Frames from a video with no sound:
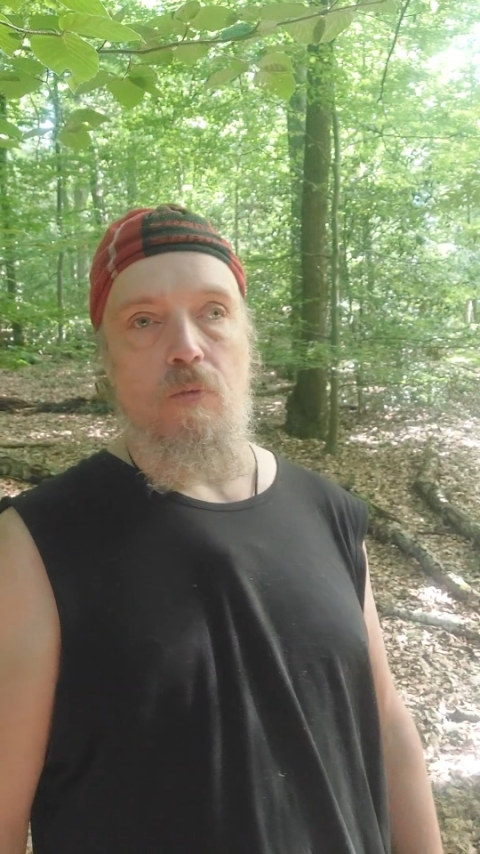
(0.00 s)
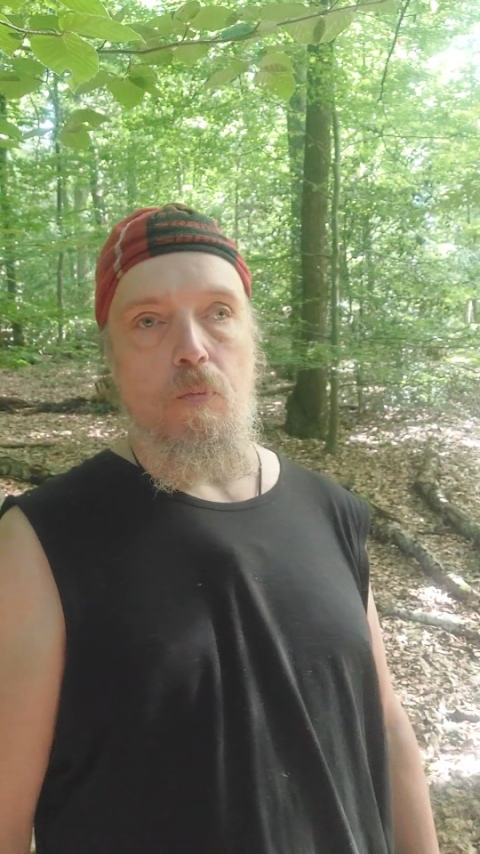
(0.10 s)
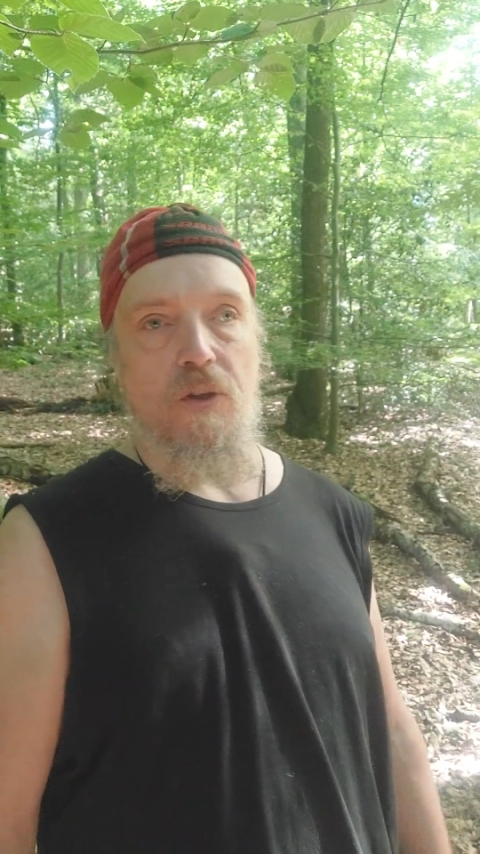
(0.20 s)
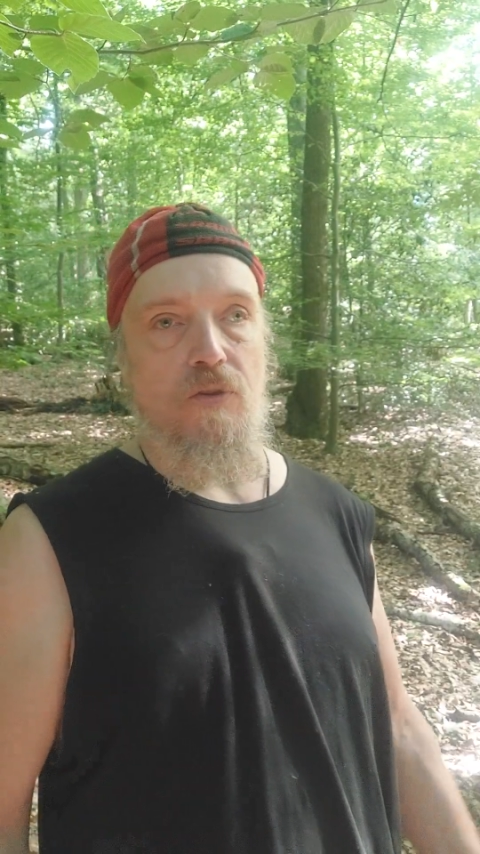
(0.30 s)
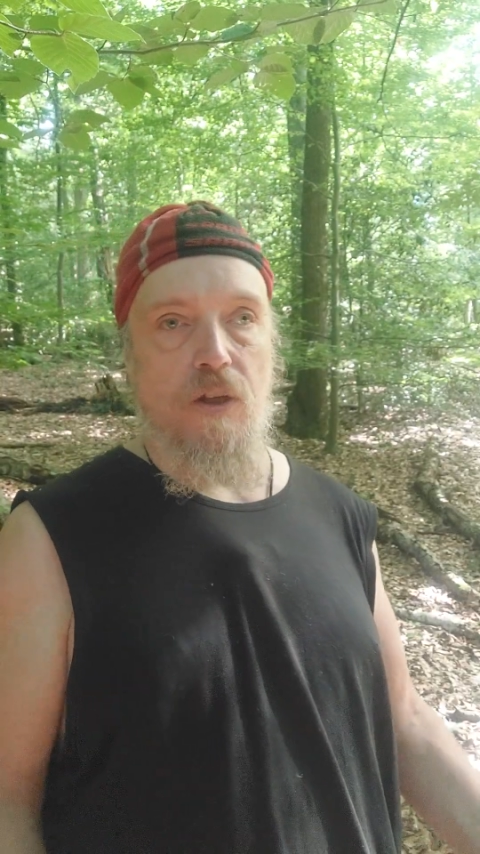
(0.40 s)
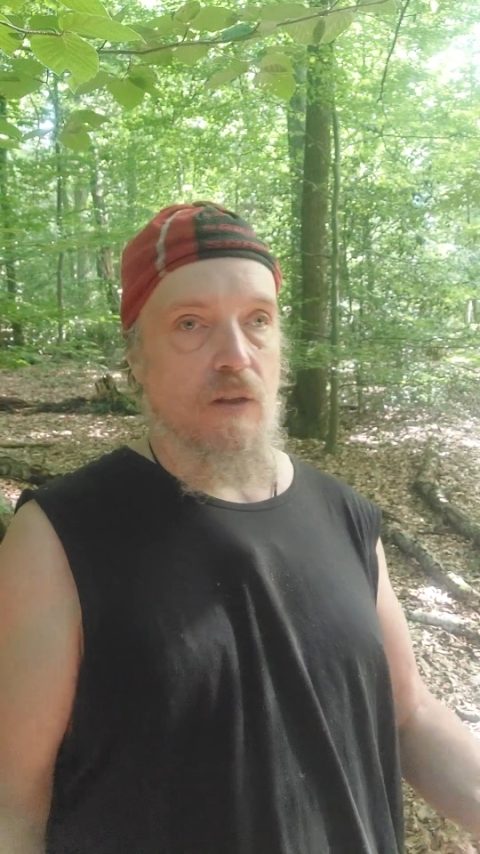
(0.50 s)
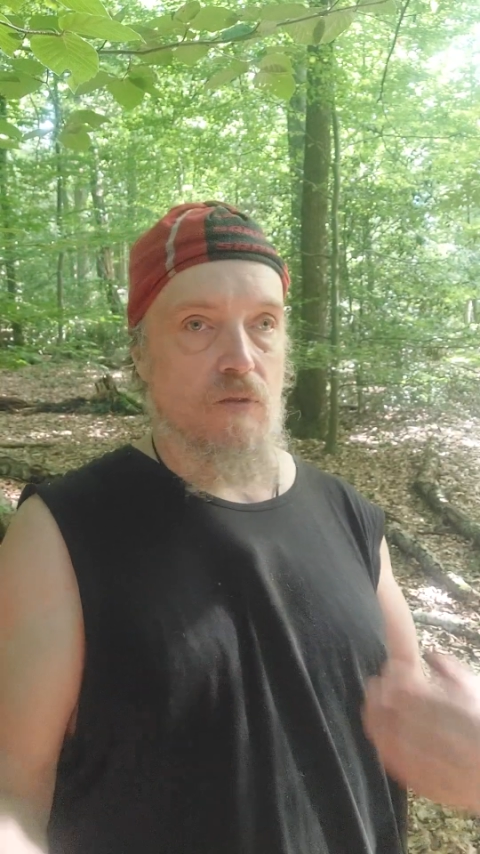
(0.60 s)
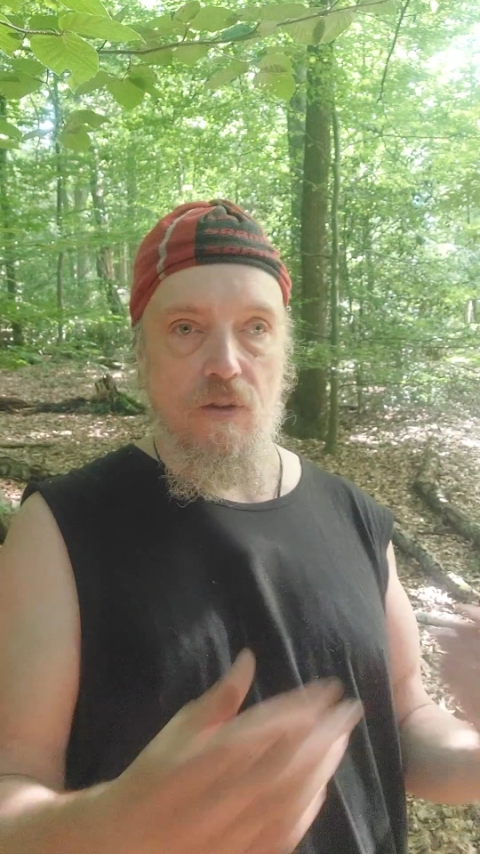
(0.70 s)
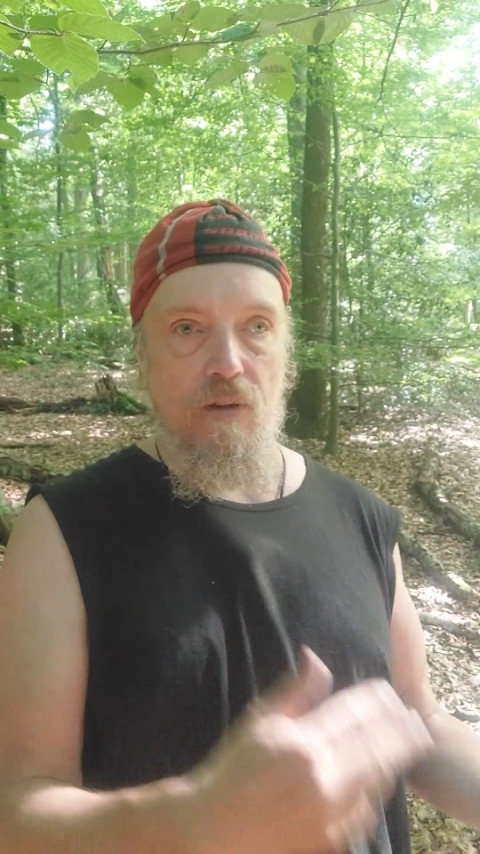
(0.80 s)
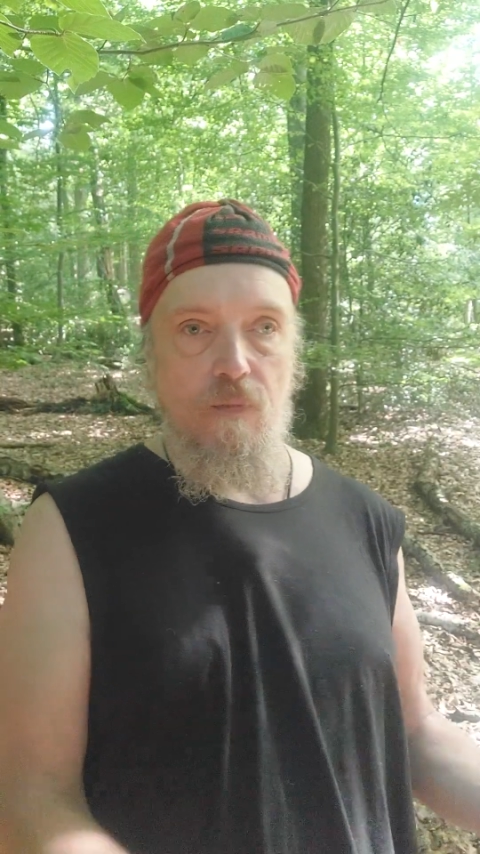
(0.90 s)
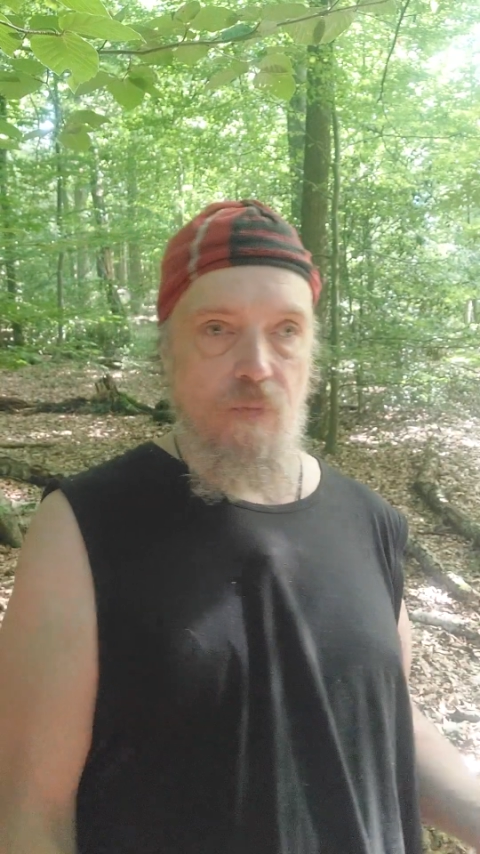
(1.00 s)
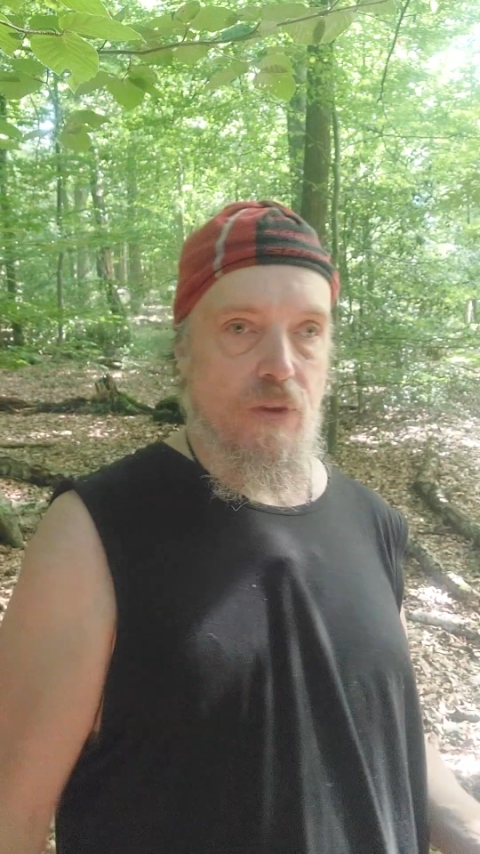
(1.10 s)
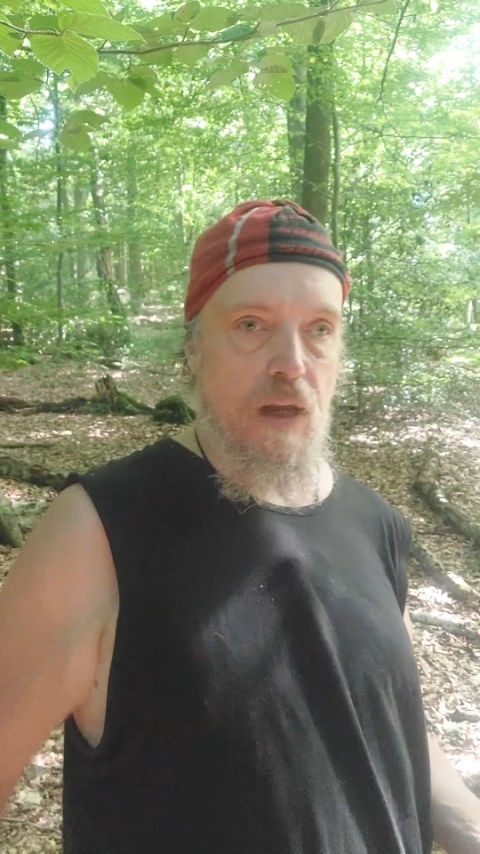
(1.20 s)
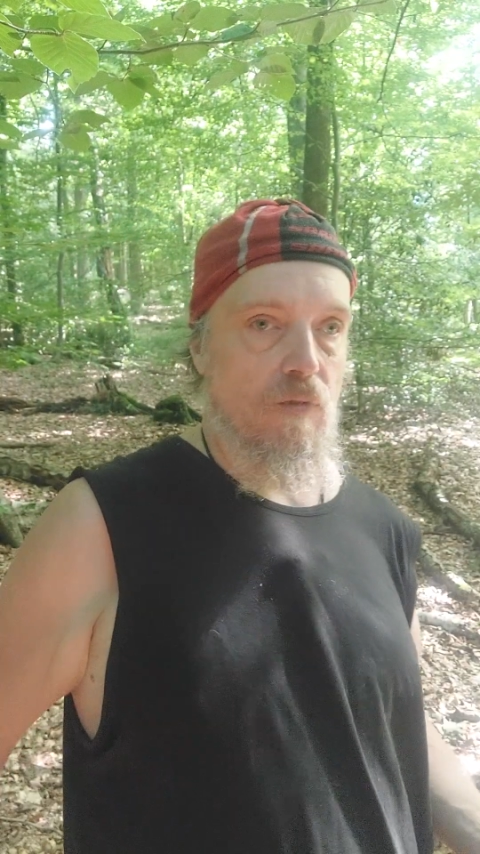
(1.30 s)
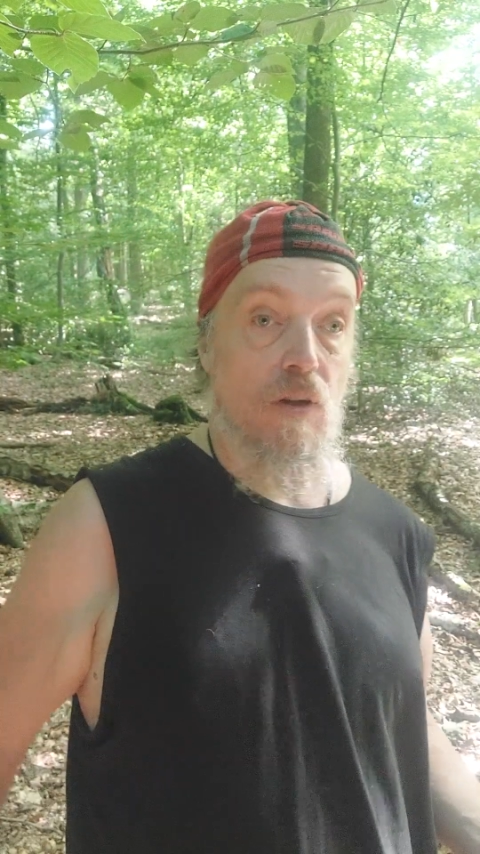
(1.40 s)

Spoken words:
be skilled in that.